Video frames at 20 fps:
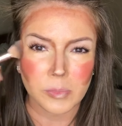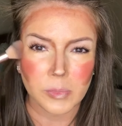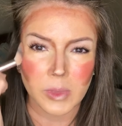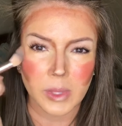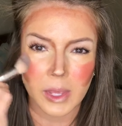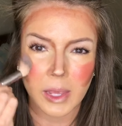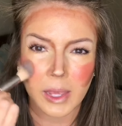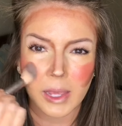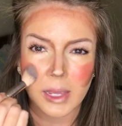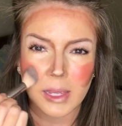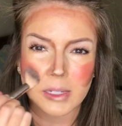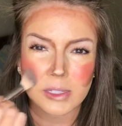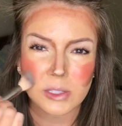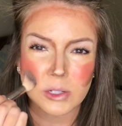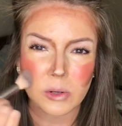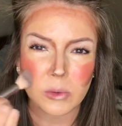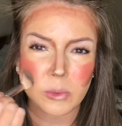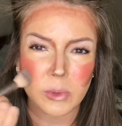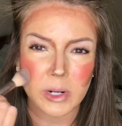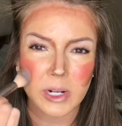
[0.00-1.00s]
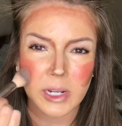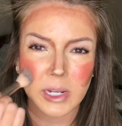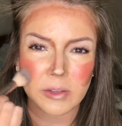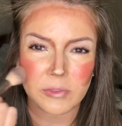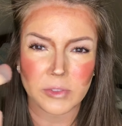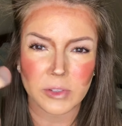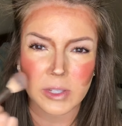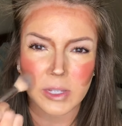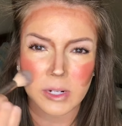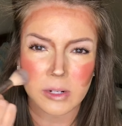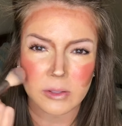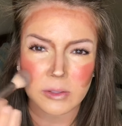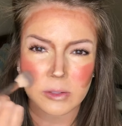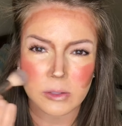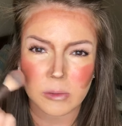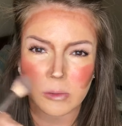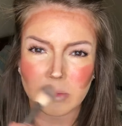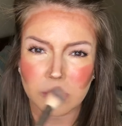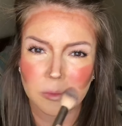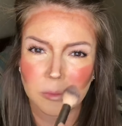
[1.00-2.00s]
And don't worry if you get a
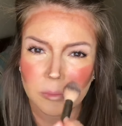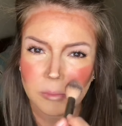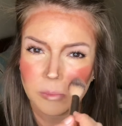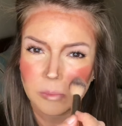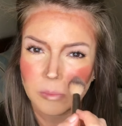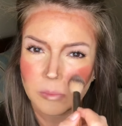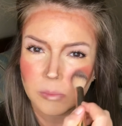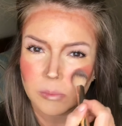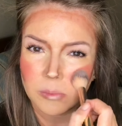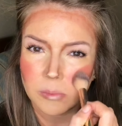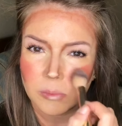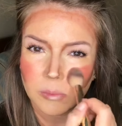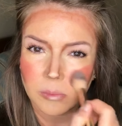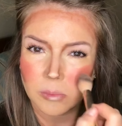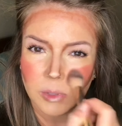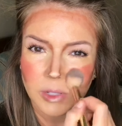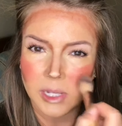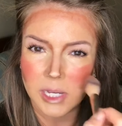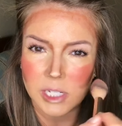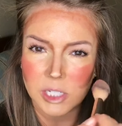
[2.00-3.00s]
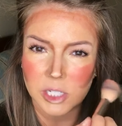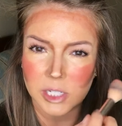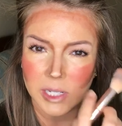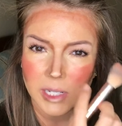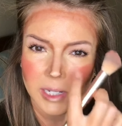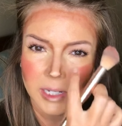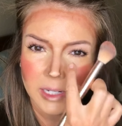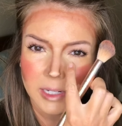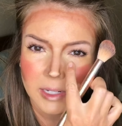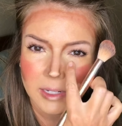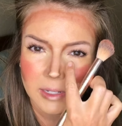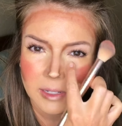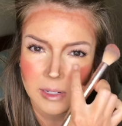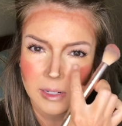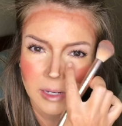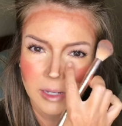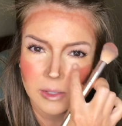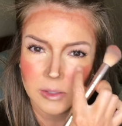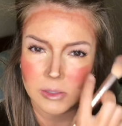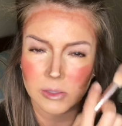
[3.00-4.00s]
little blush in
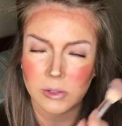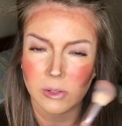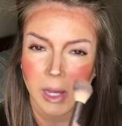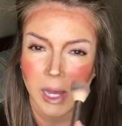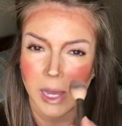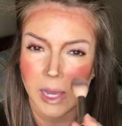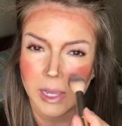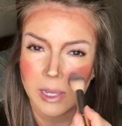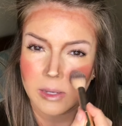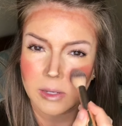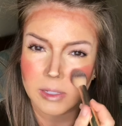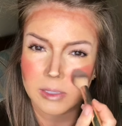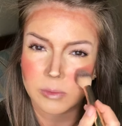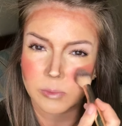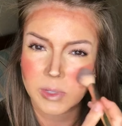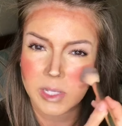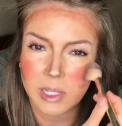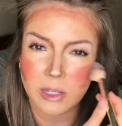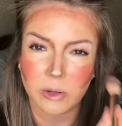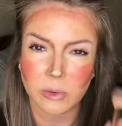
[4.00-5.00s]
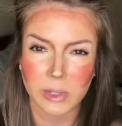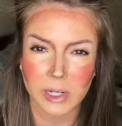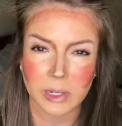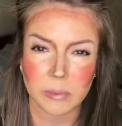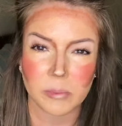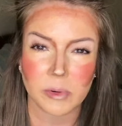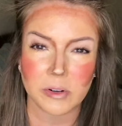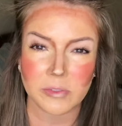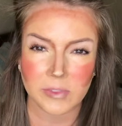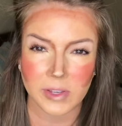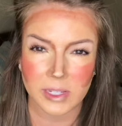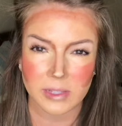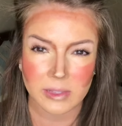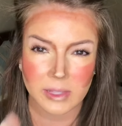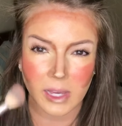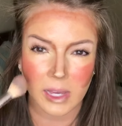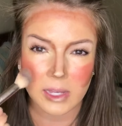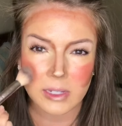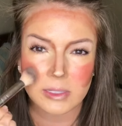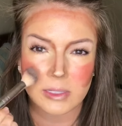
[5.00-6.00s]
a little high, because we can go in and perfect
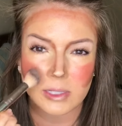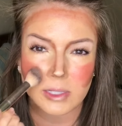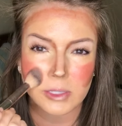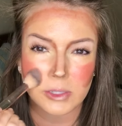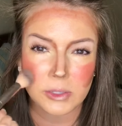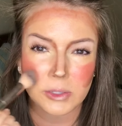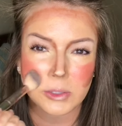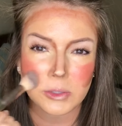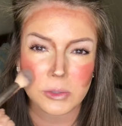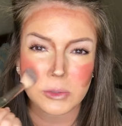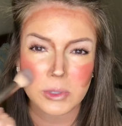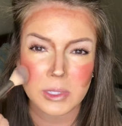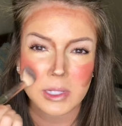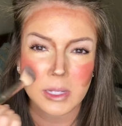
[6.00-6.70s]
that too.